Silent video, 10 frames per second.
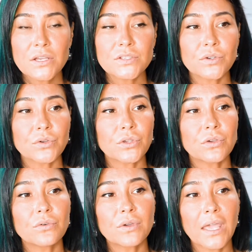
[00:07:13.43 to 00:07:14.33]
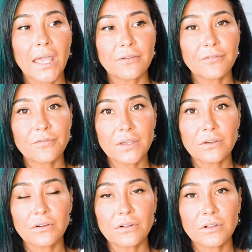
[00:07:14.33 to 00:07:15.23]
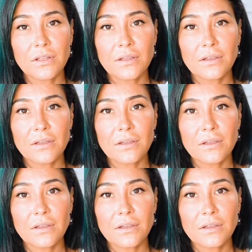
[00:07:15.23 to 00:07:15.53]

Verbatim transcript: so you can feel,